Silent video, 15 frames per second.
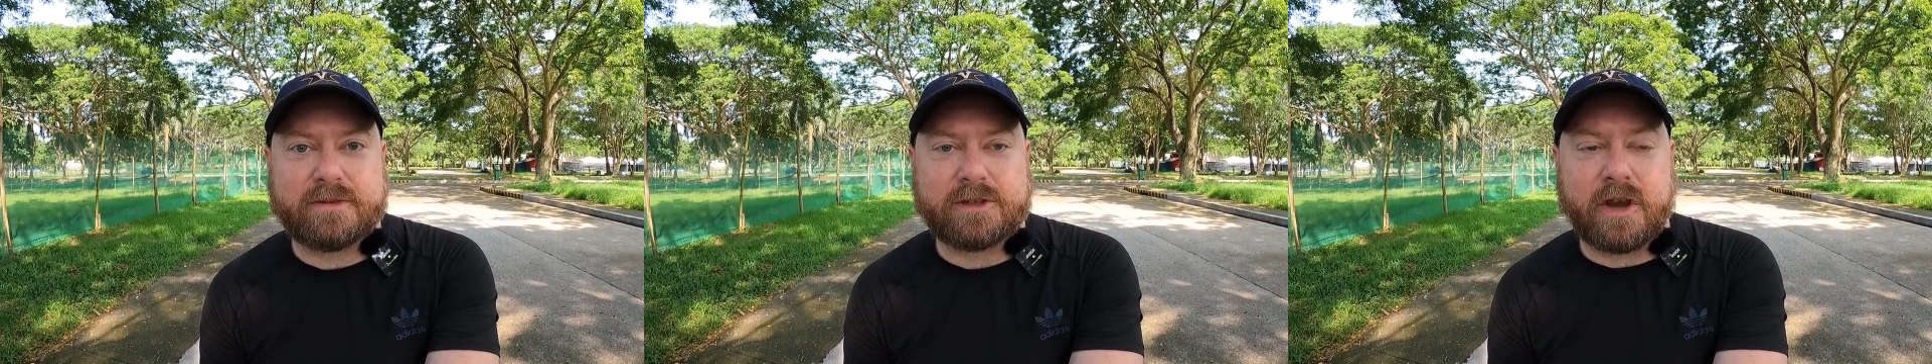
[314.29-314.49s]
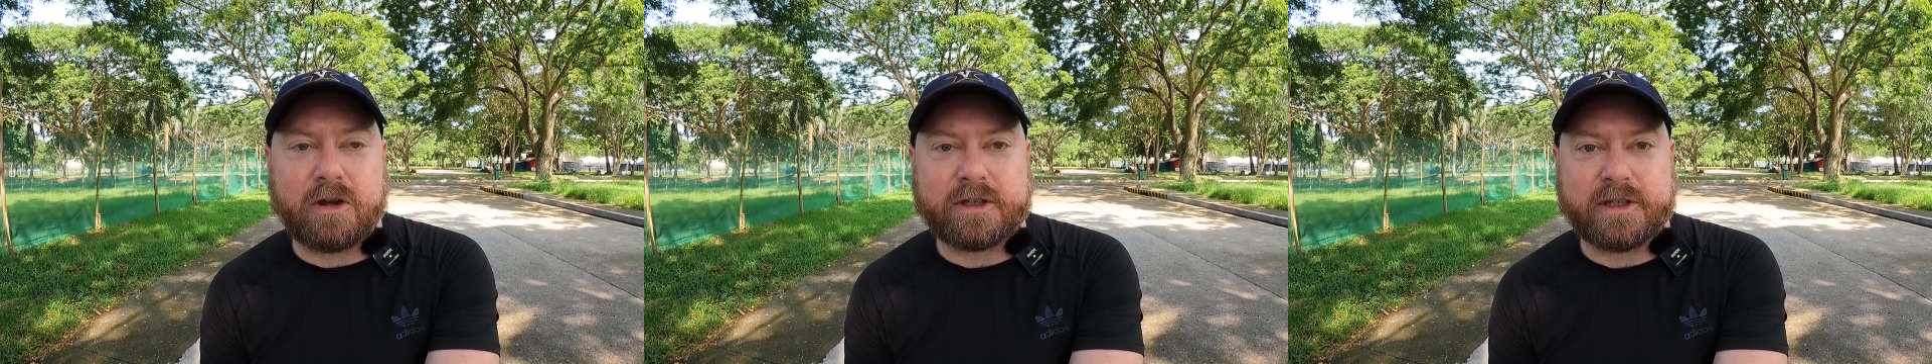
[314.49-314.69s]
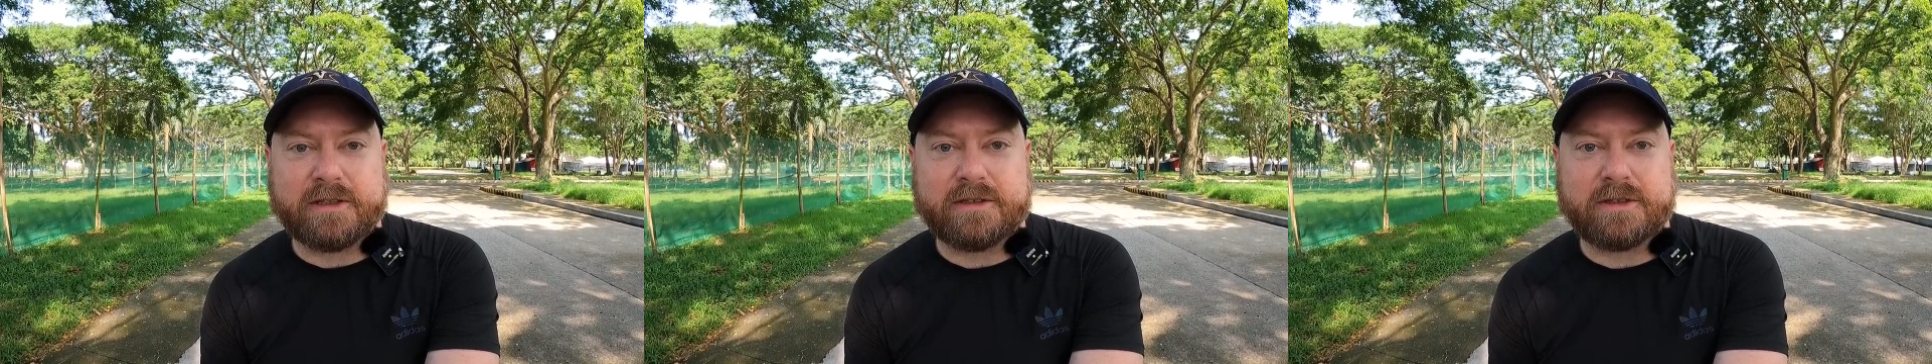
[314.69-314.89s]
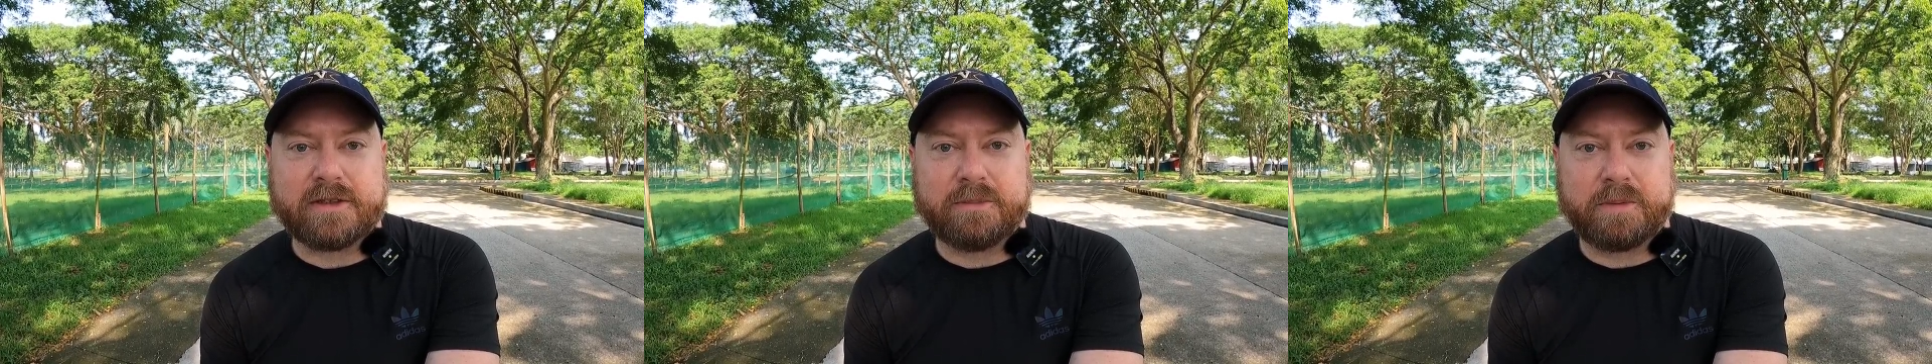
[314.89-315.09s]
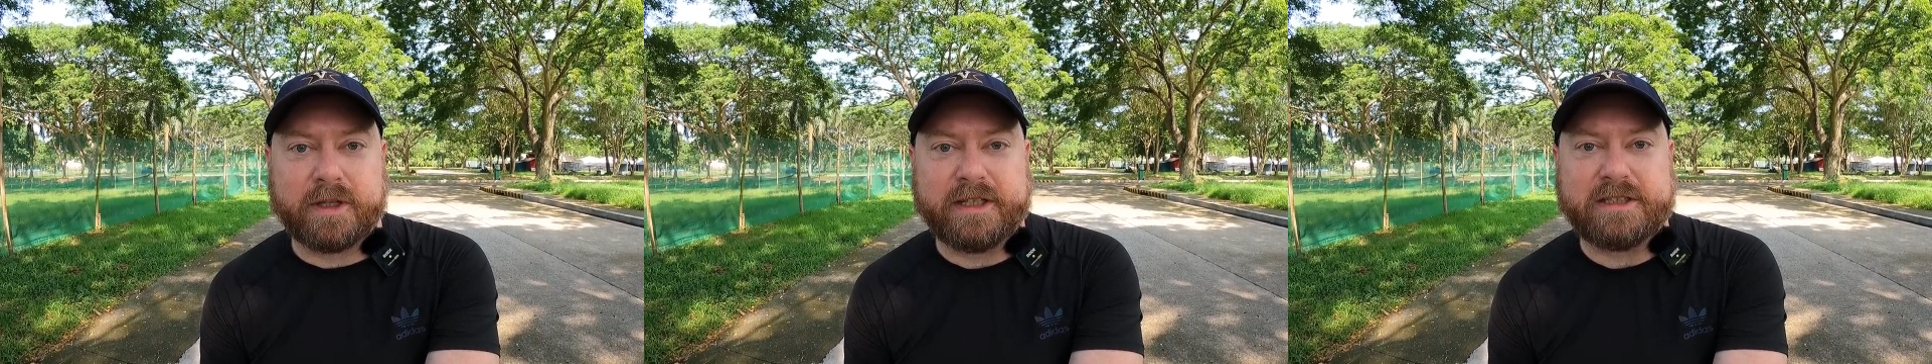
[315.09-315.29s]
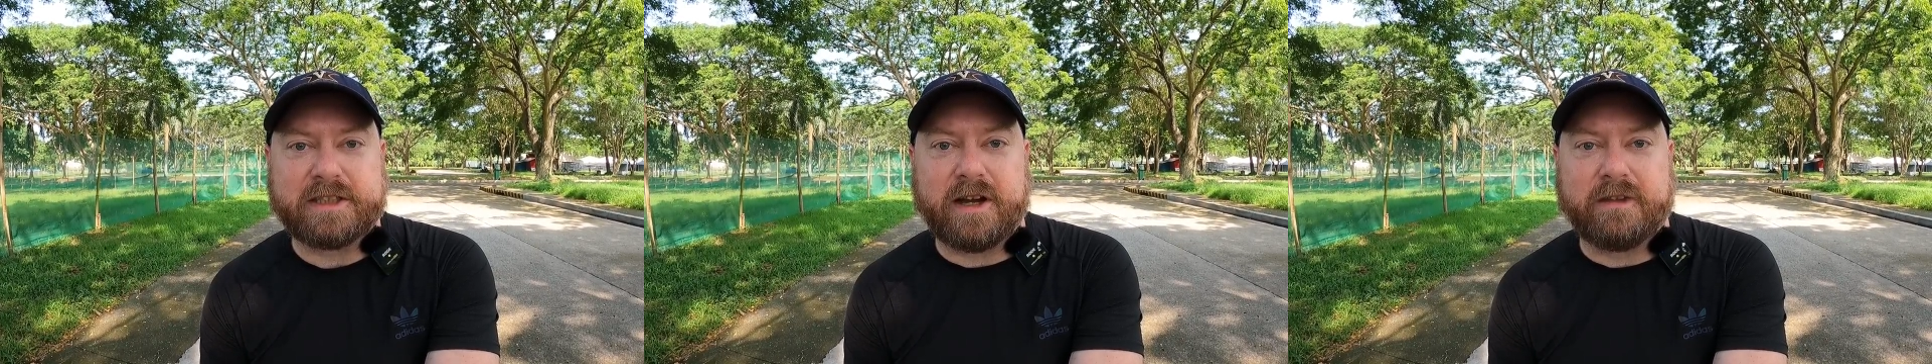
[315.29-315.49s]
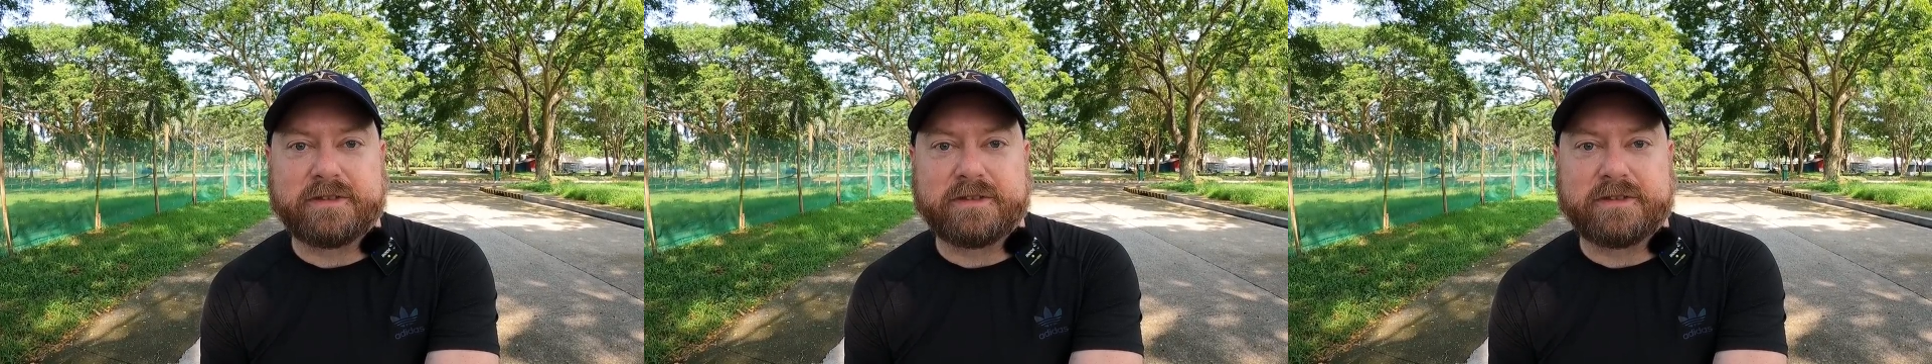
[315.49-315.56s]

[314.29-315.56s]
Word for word: talking to the police